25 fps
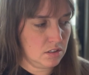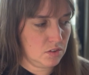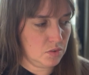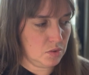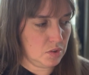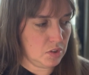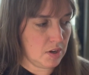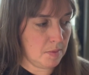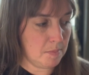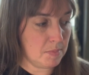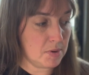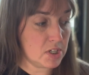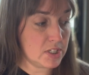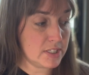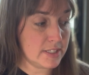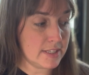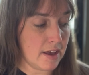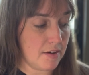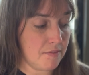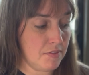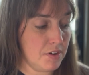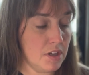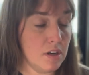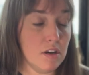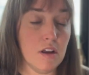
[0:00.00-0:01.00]
number
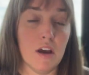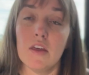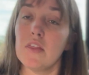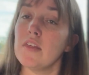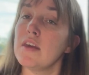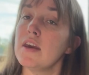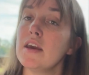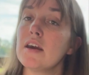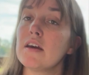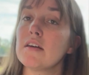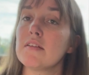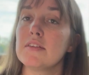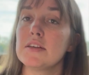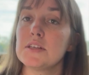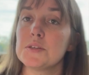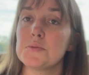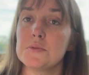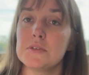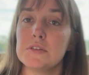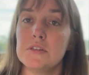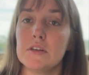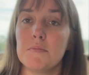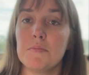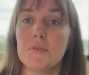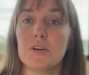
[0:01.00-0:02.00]
7, I think. This
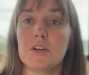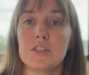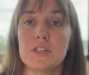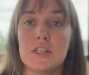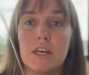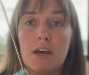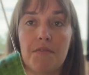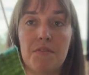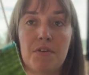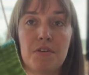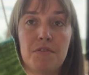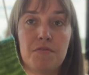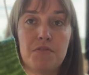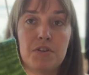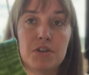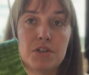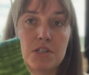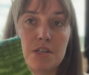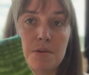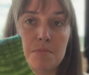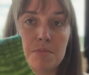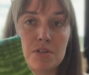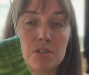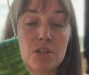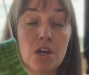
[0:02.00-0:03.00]
was number 7 for
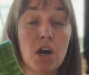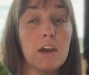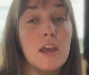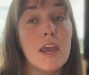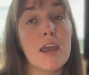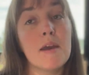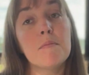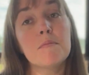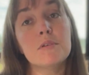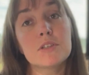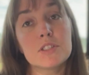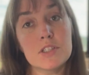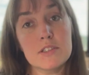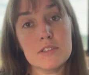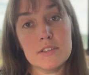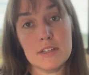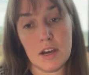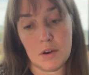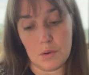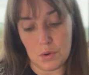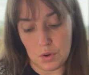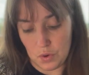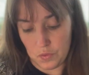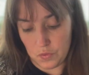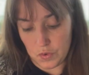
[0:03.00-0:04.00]
summer sock camp, which is
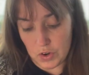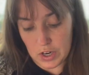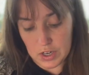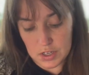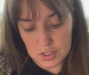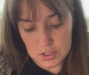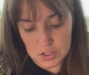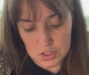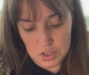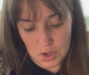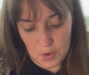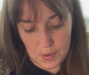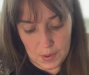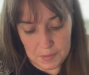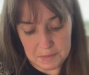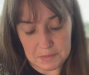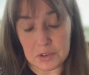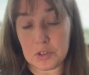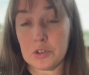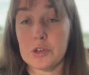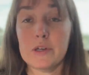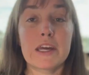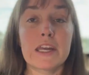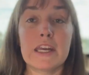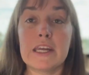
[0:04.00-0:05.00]
now over. So I'm
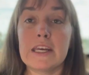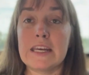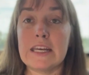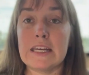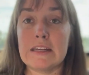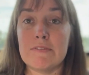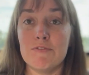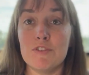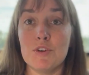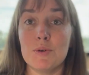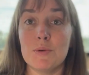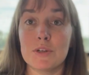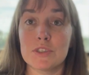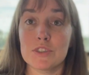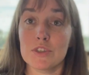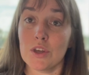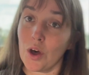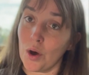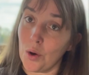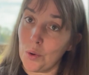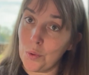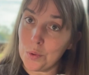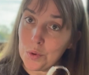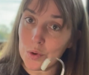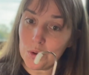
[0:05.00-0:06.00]
going to give you a
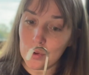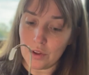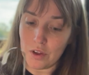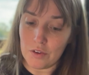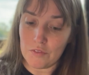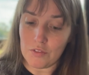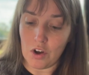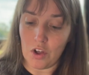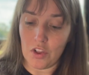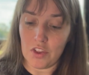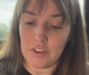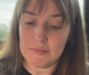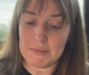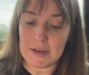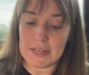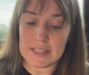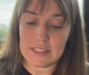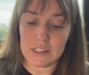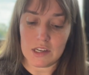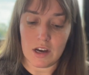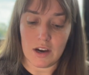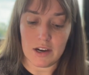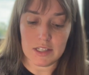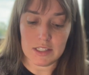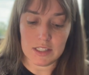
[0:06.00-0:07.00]
total of all of my
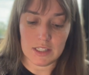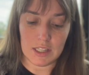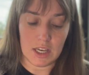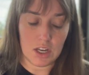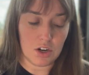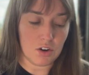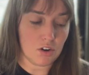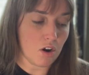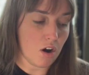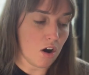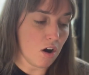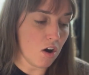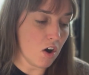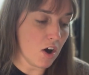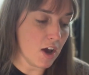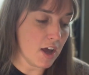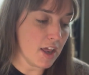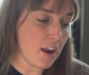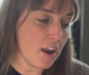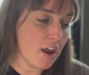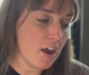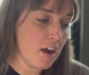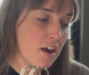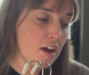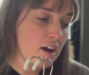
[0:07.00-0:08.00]
socks later
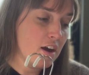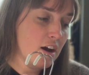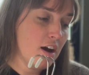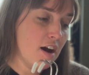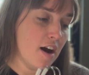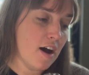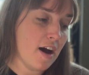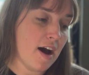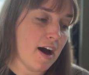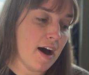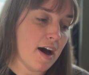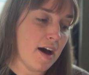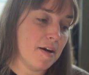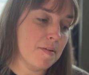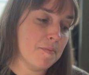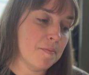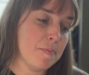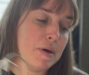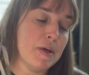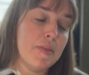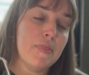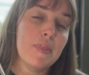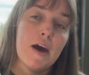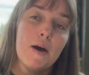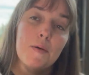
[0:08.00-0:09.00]
on.
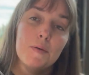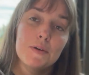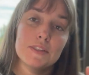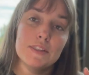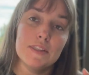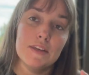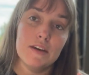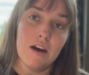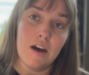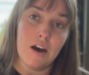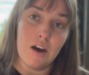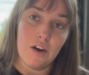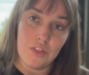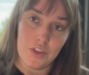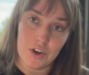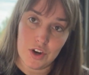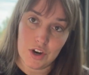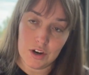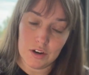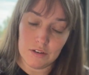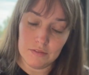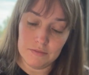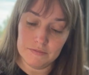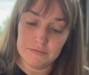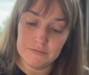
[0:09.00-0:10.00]
But that was the other